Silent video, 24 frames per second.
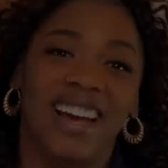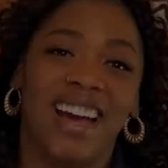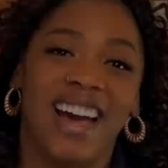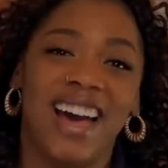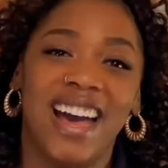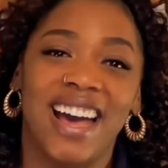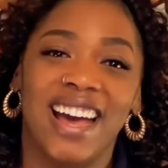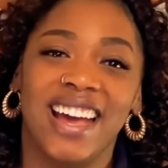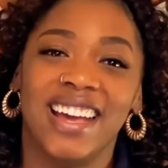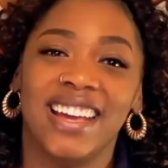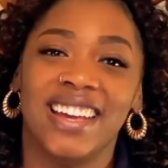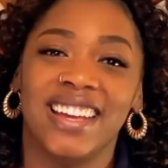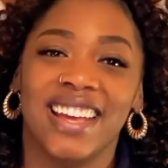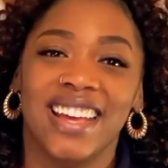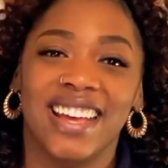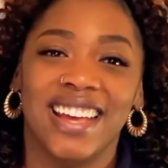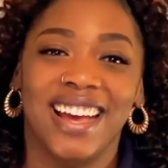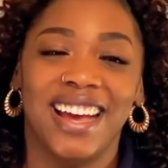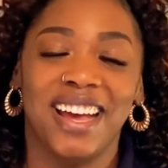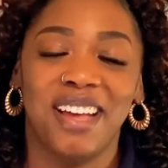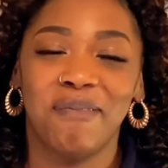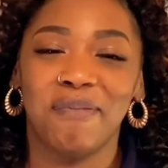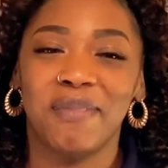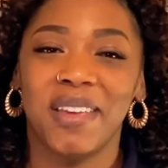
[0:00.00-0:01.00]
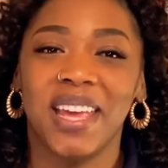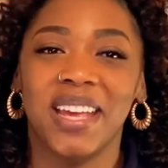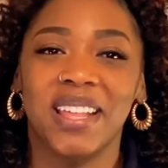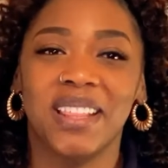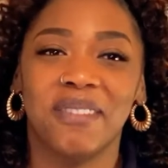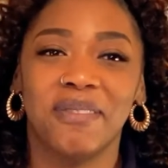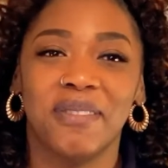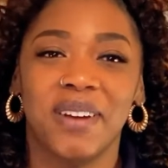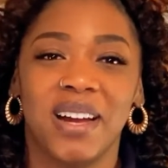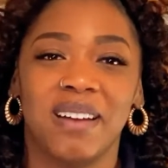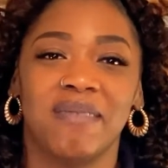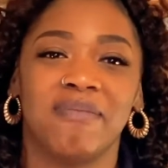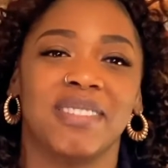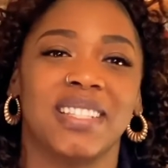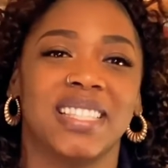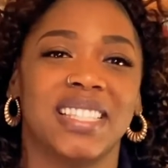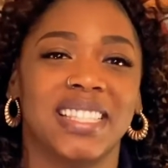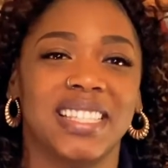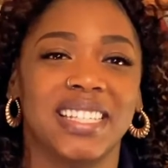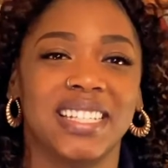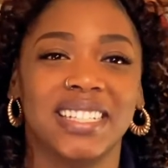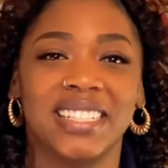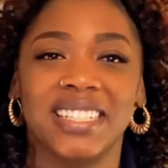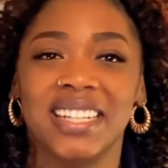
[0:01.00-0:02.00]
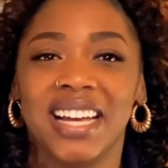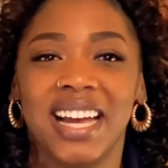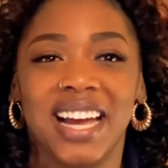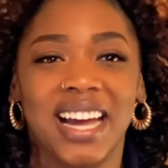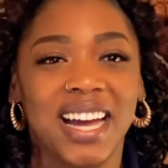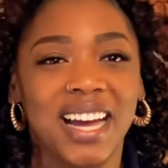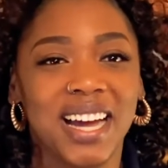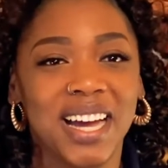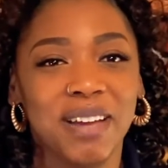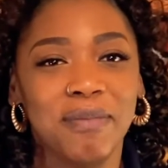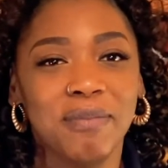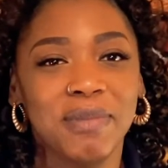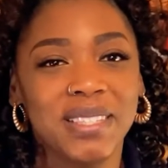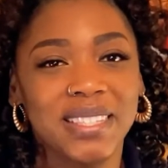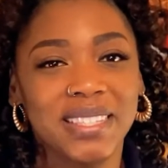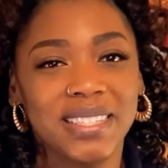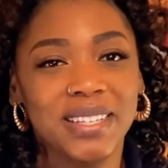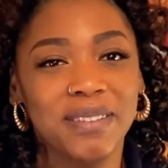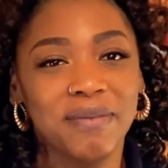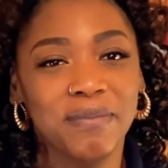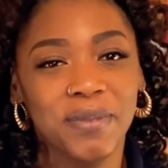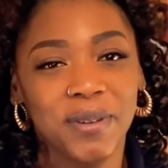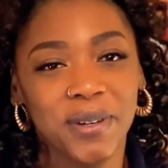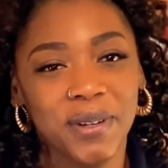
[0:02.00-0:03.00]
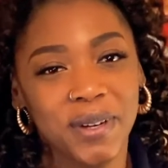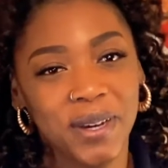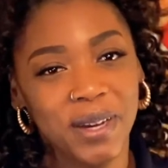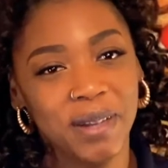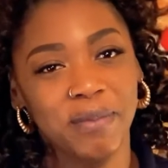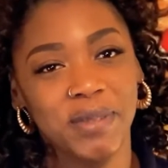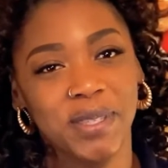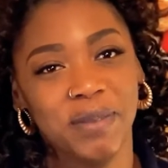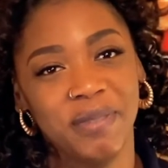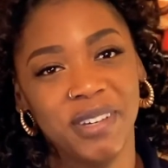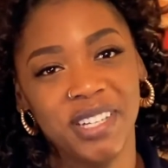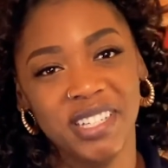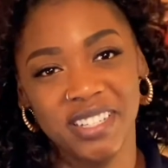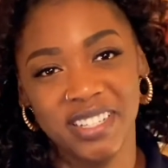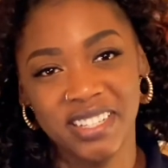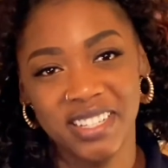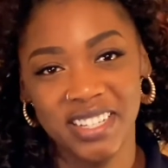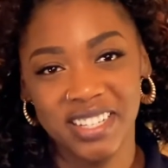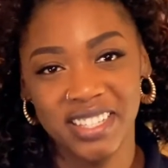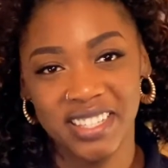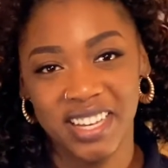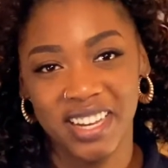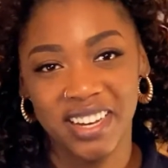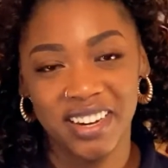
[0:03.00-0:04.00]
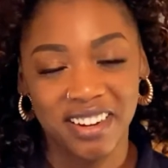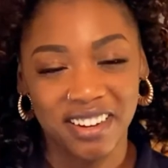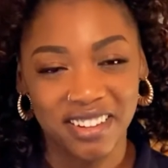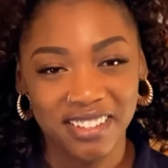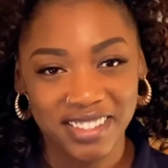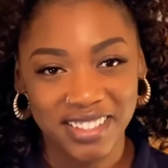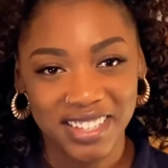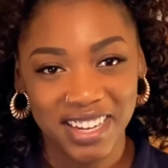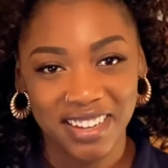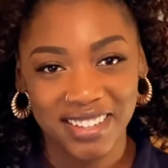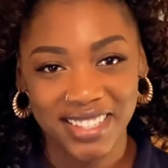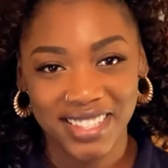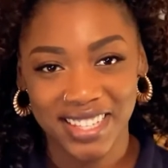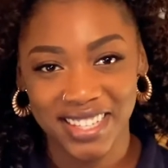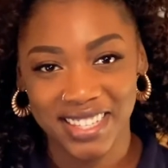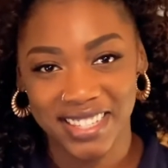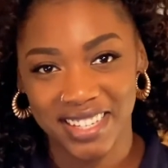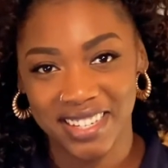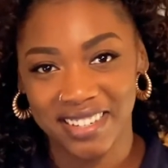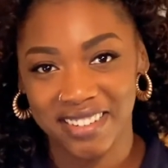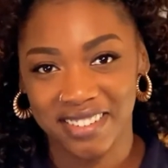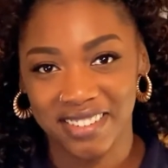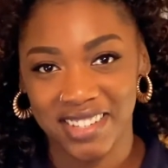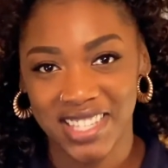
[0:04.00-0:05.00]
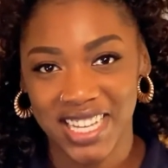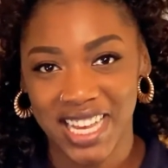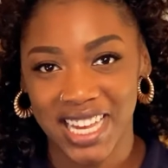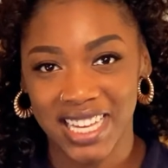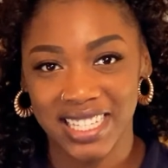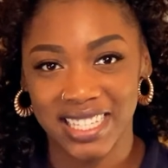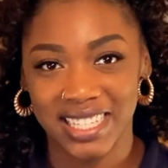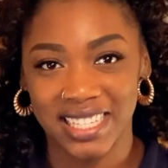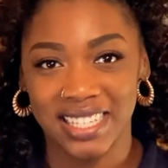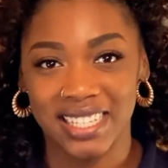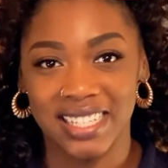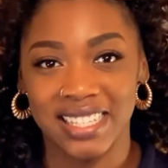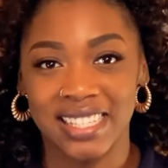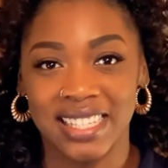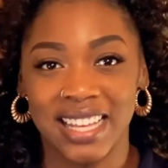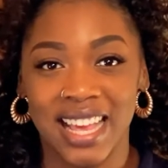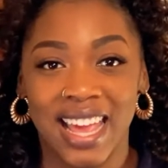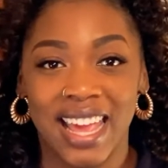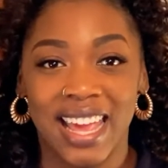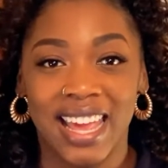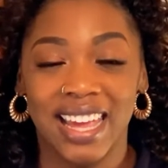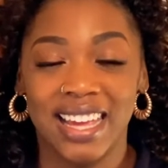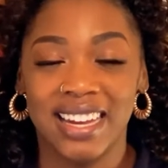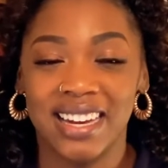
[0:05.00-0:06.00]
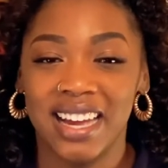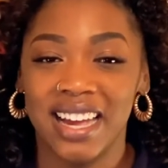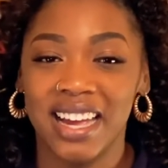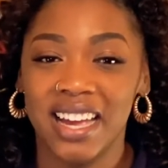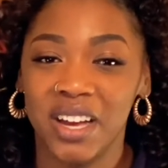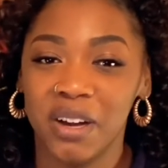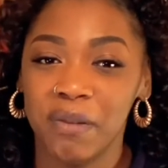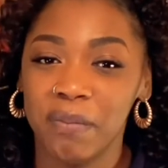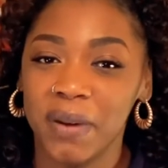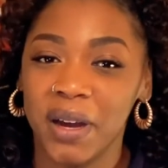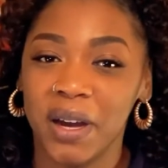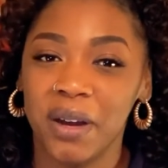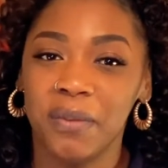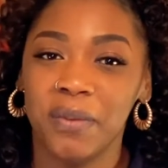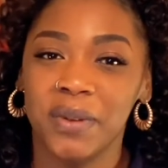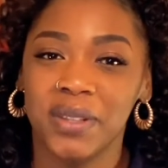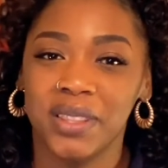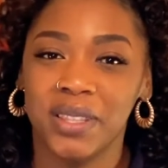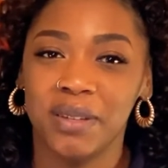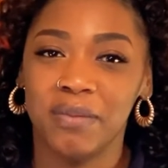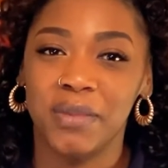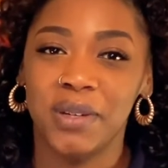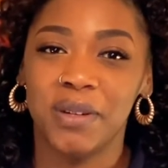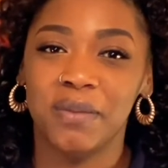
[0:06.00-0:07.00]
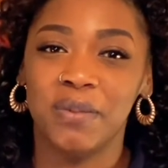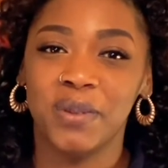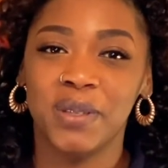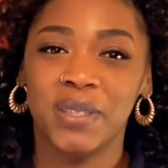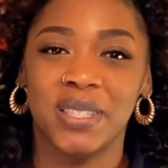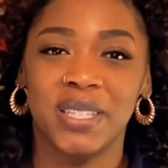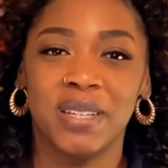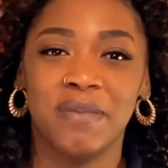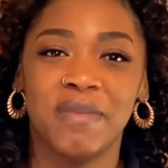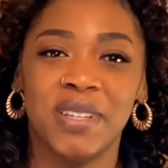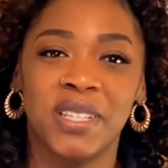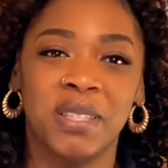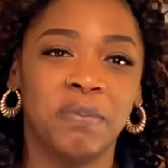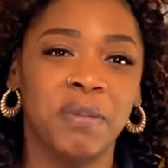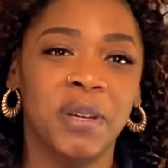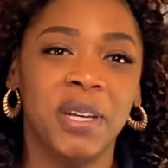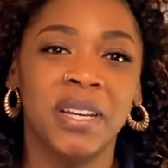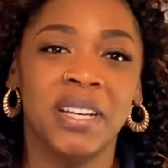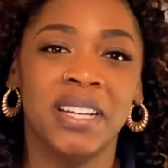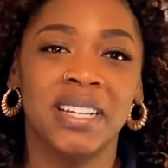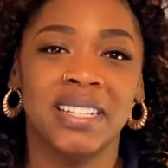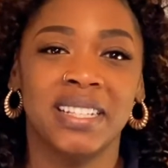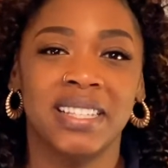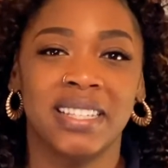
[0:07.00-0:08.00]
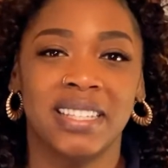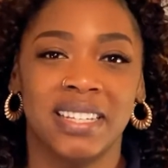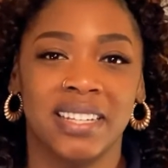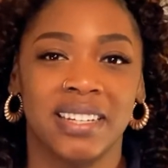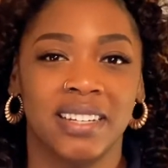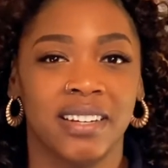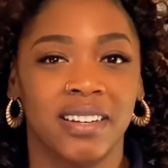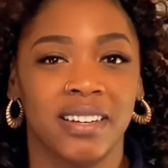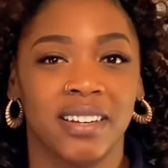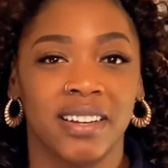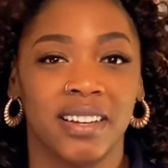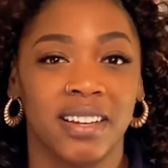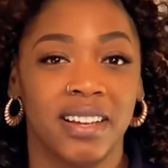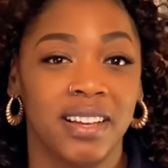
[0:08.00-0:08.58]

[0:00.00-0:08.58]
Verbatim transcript: Hi, I'm Kayla Robinson. I'm a STEM program specialist at Girl Scouts of Central Texas, and I help out with the Mobile STEM Experience Center.